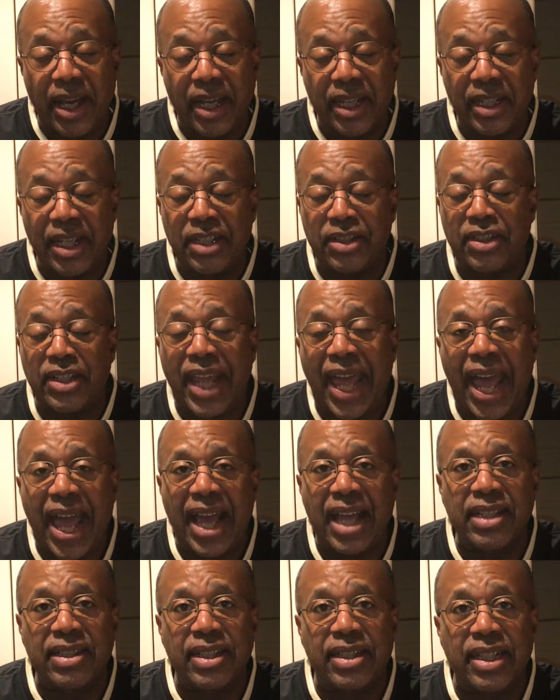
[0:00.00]
Legend
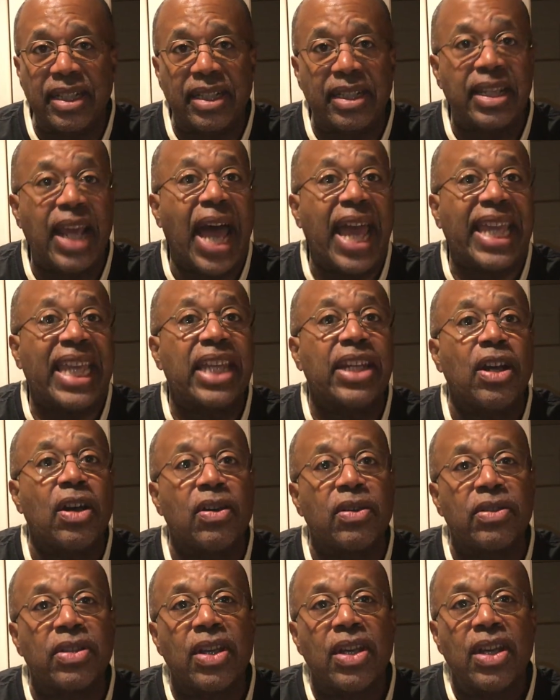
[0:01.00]
has it that the
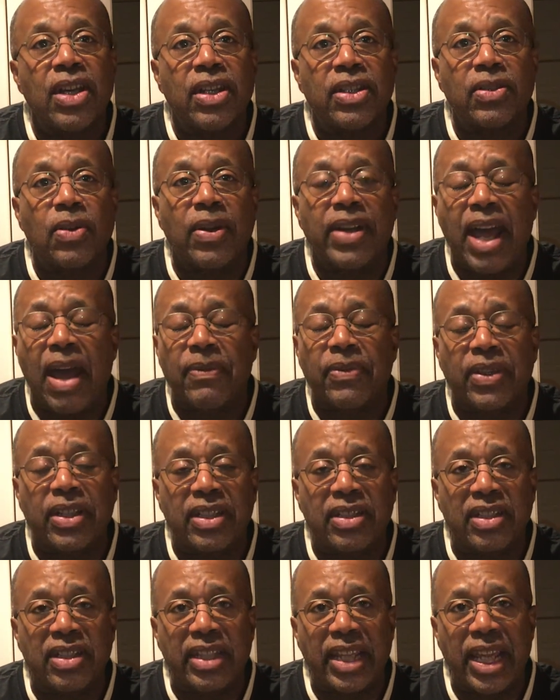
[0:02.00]
Tainos taught
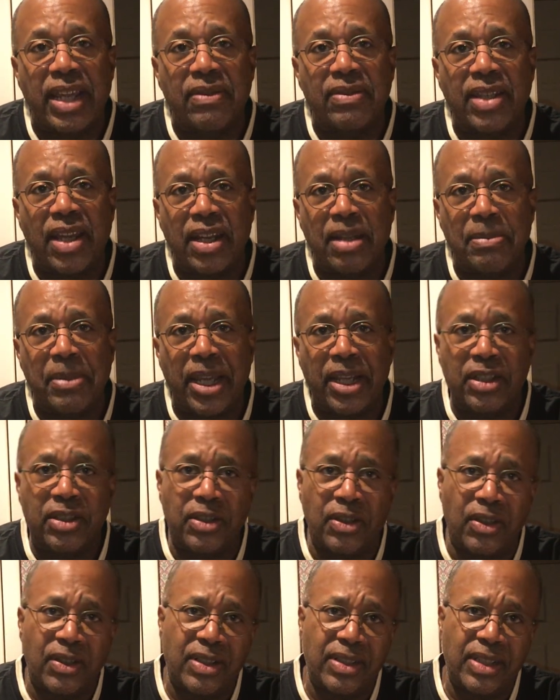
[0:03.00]
African slaves how to make
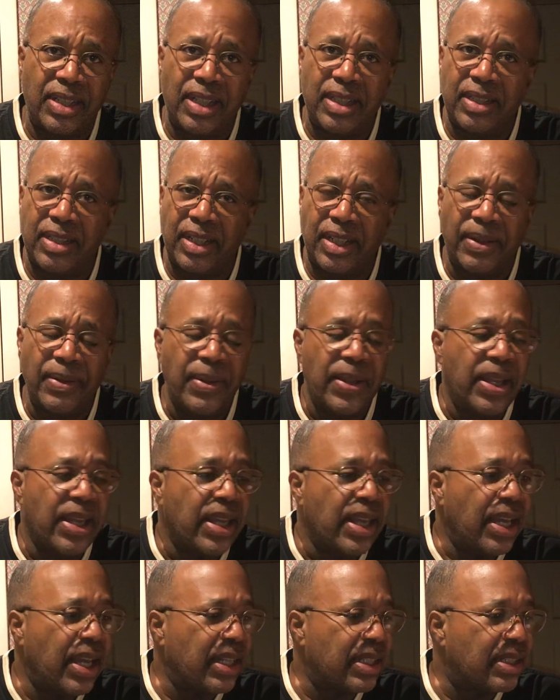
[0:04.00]
jerk seasoning.
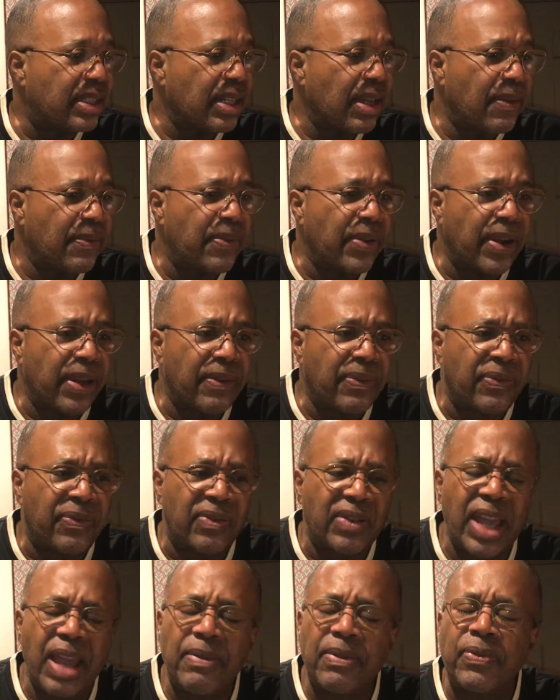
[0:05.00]
It's very
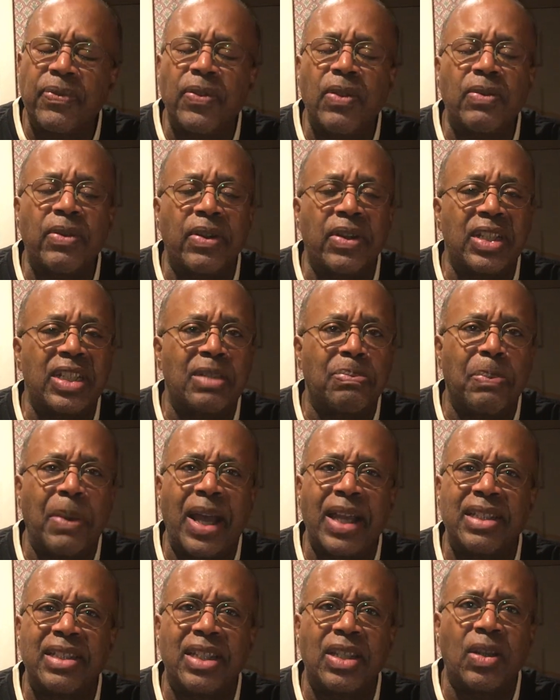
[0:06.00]
flavorful, very
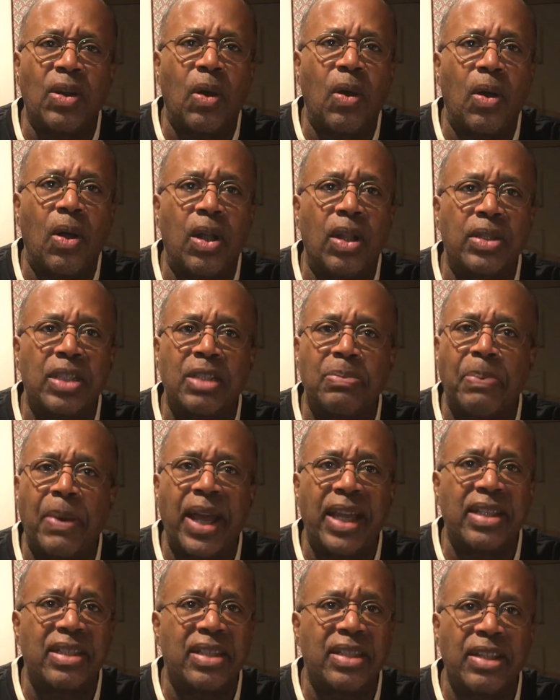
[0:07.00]
spicy,
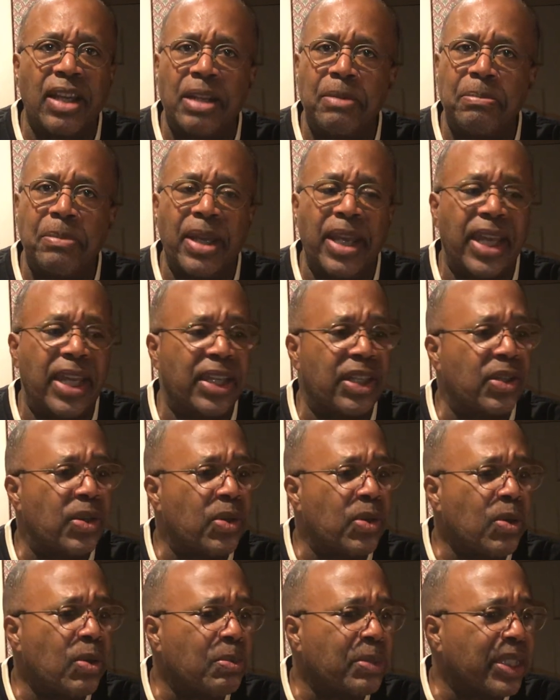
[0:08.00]
allspice, nutmeg,
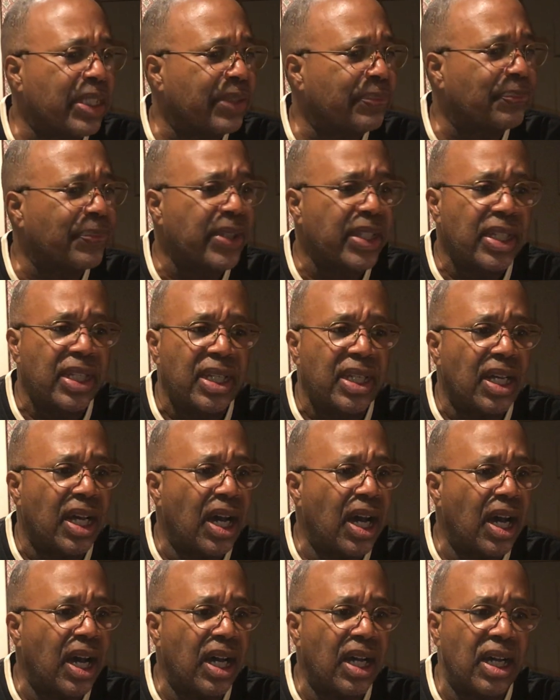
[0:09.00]
cumin,
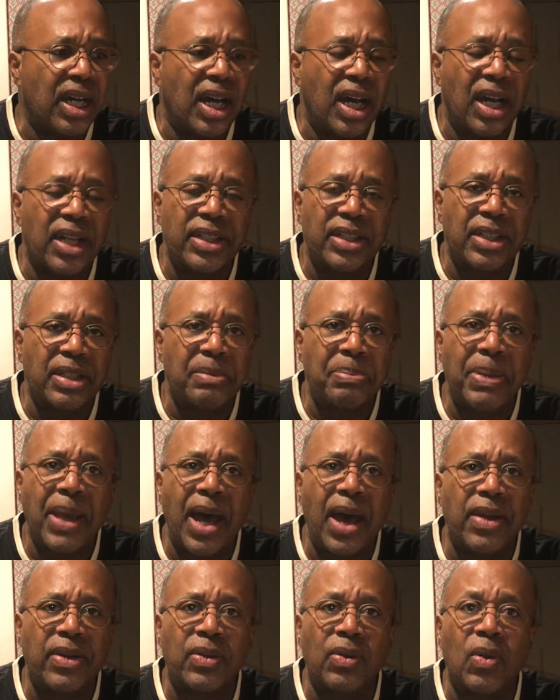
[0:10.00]
onion
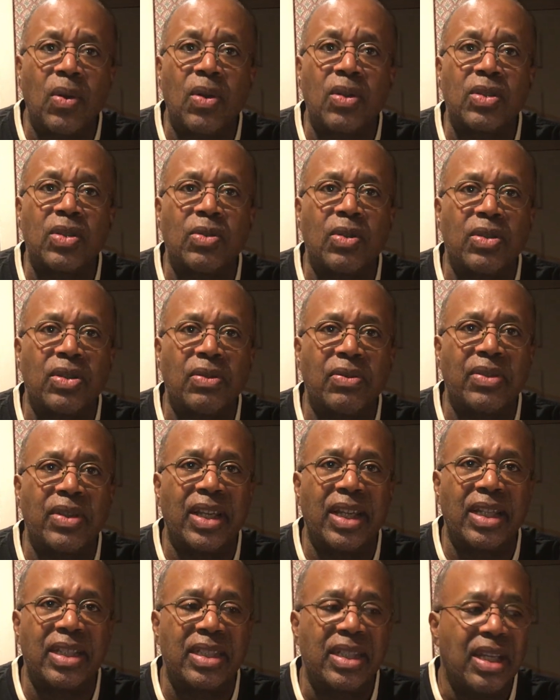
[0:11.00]
powder, all sorts of
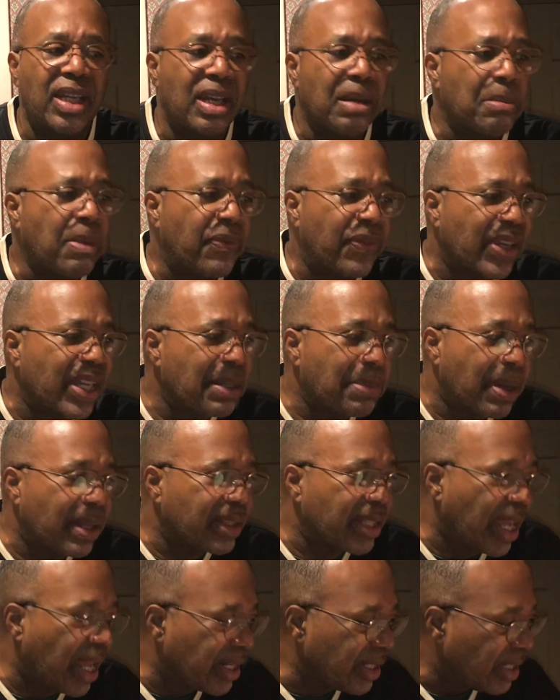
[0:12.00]
things. But forget about
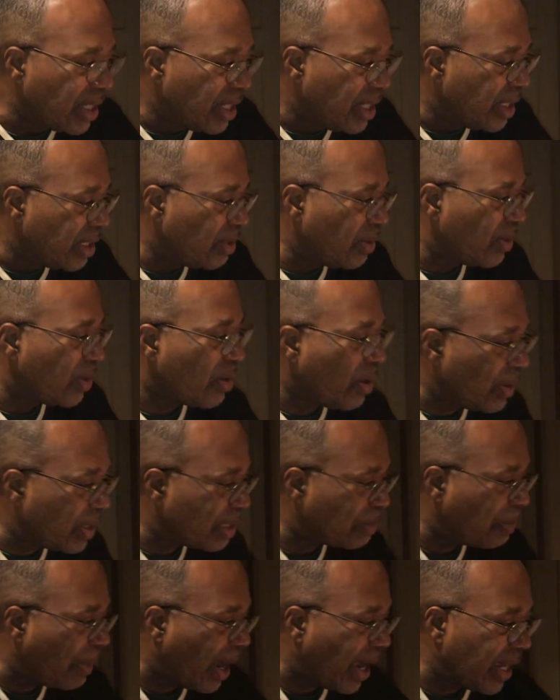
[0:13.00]
that. You can always
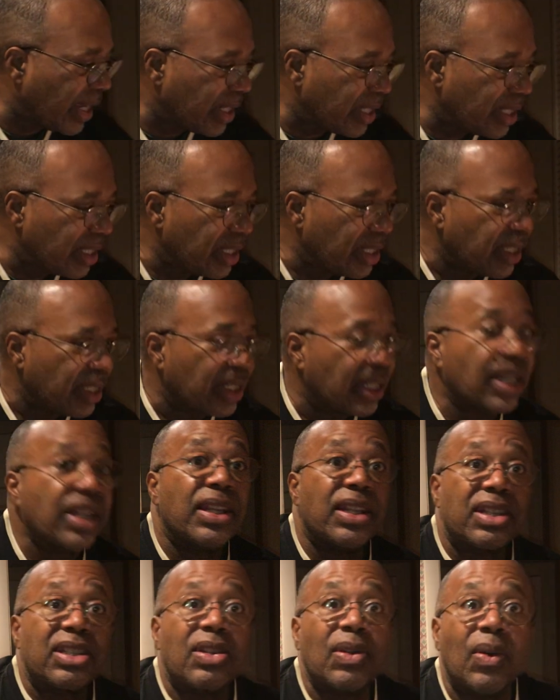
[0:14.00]
buy it in
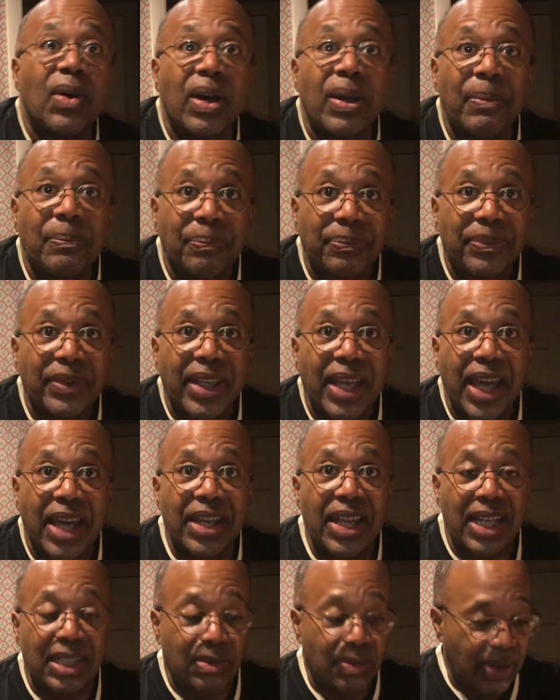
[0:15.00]
the store. And
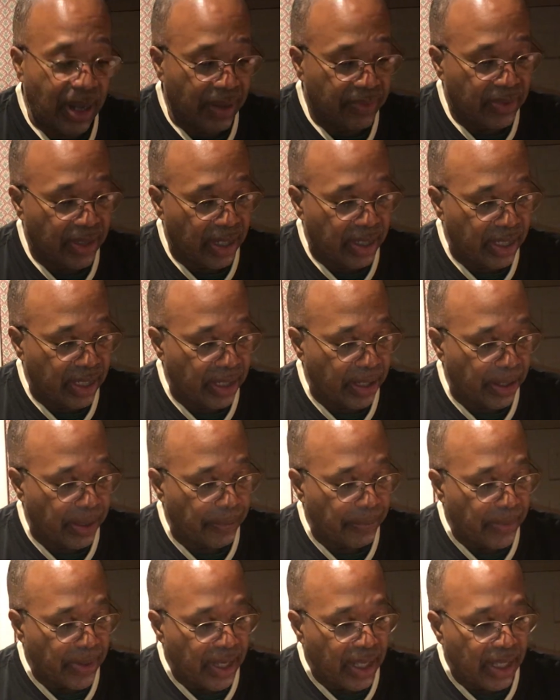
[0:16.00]
that's what I've done here.
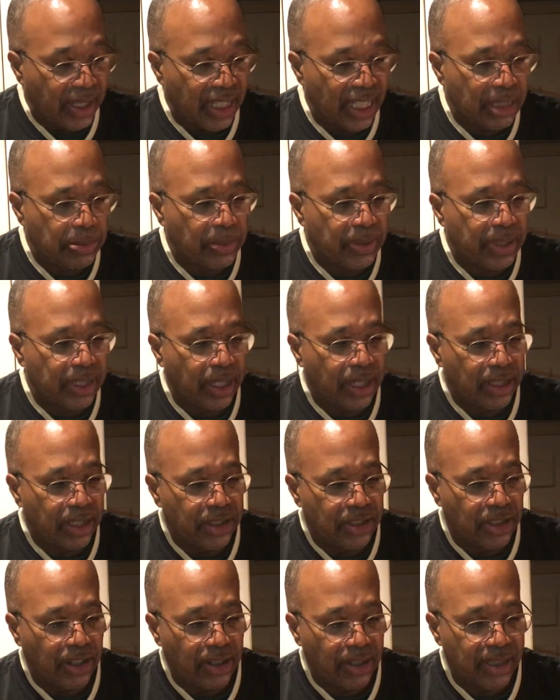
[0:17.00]
This particular
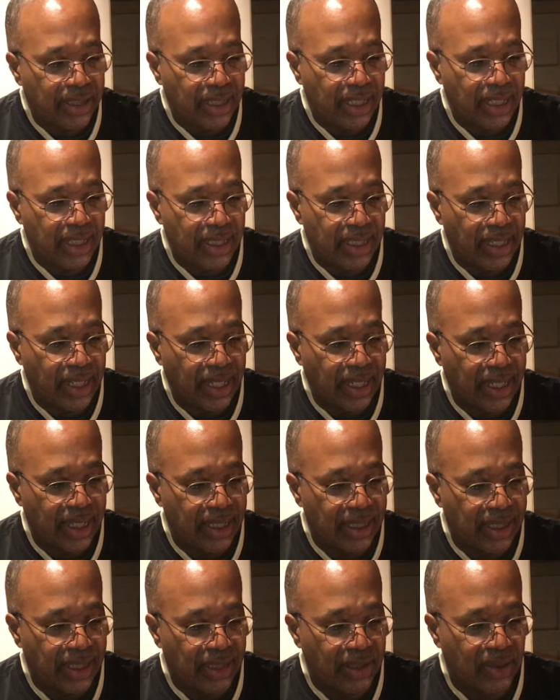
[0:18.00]
jerk seasoning
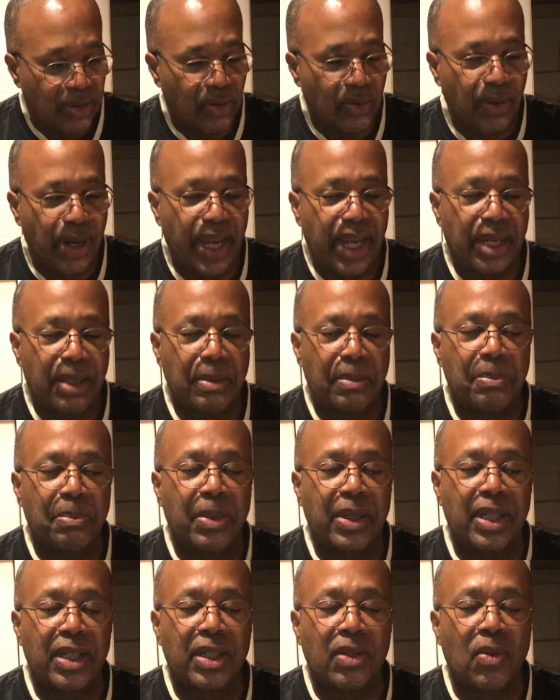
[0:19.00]
is great,
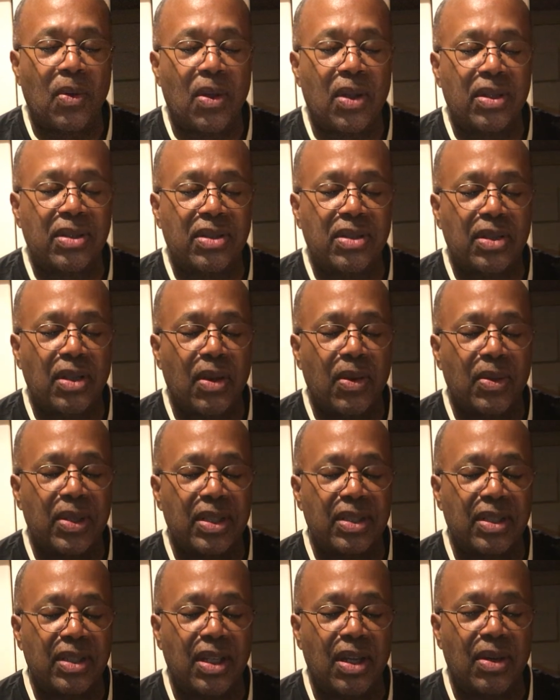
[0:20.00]
but it also
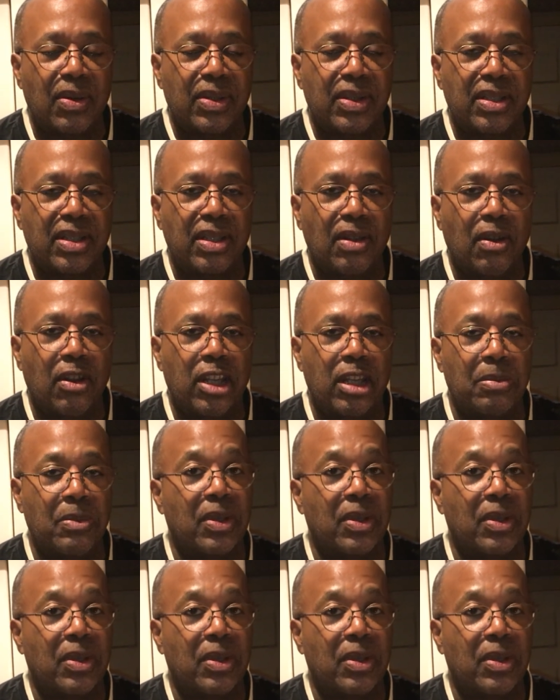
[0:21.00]
is low in sodium.